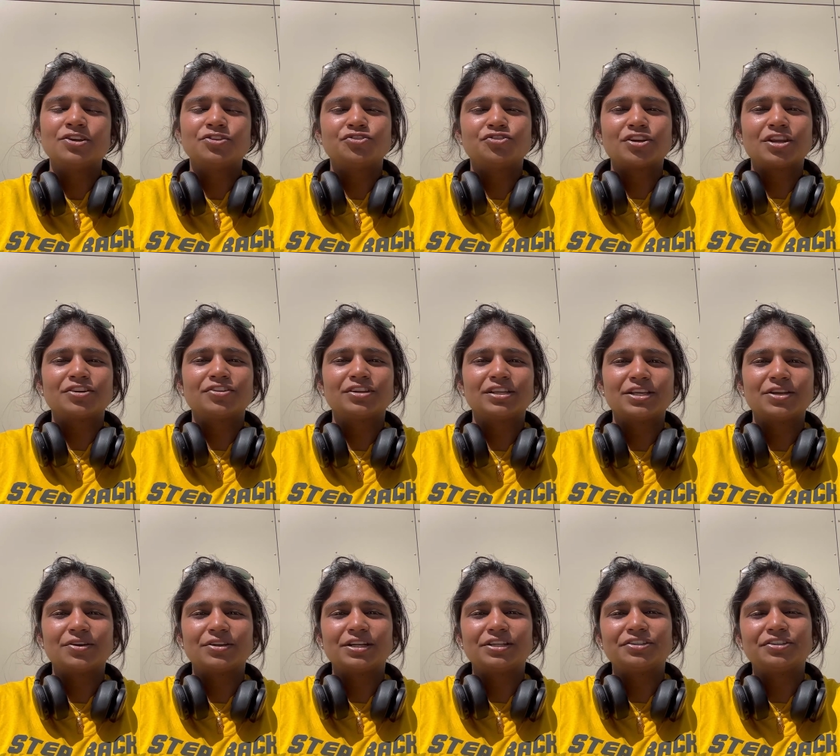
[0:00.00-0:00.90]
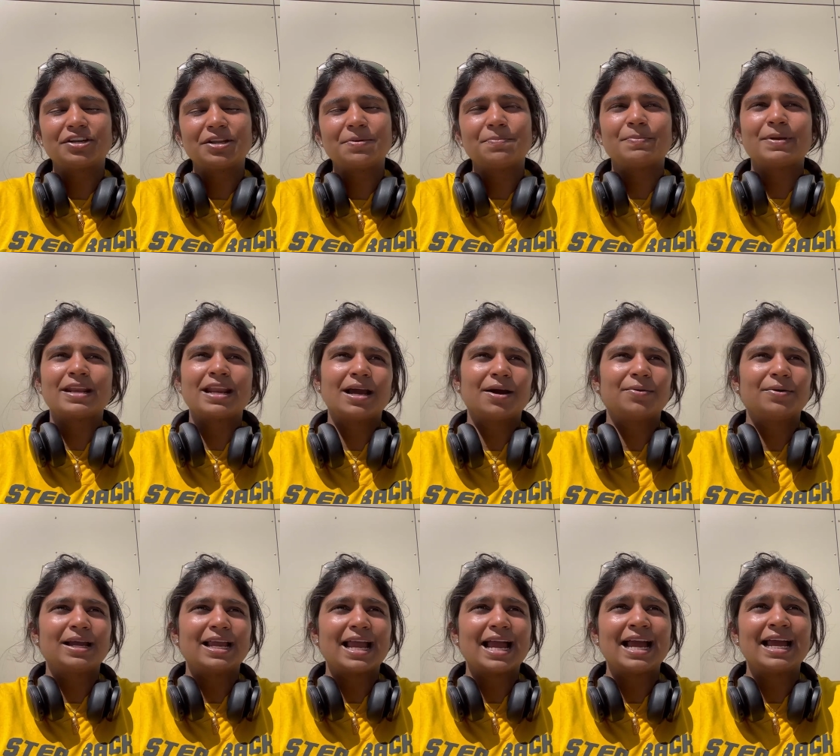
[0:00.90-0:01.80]
generally on a trip and how
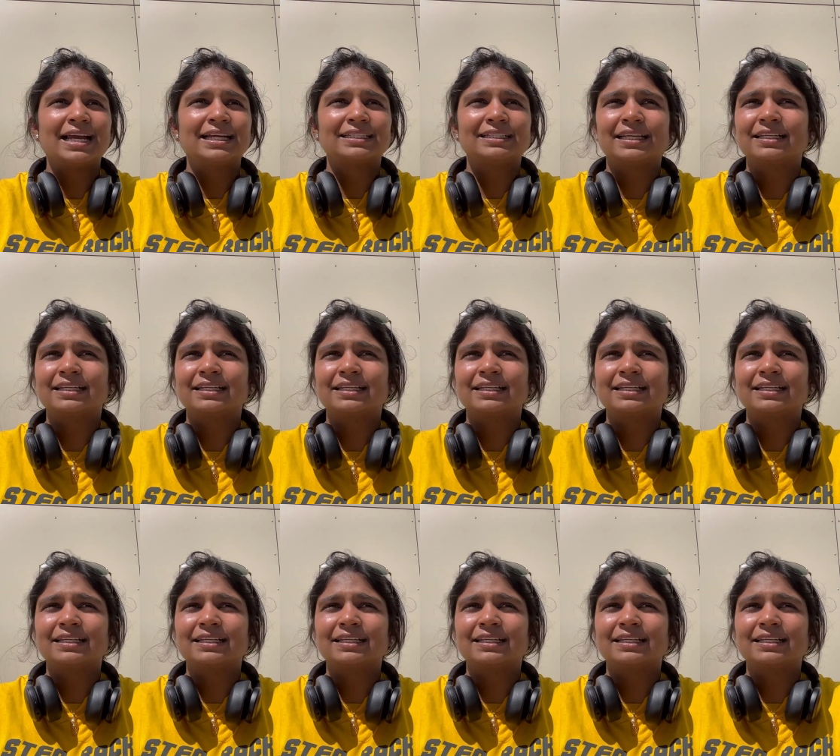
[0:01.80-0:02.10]
I act.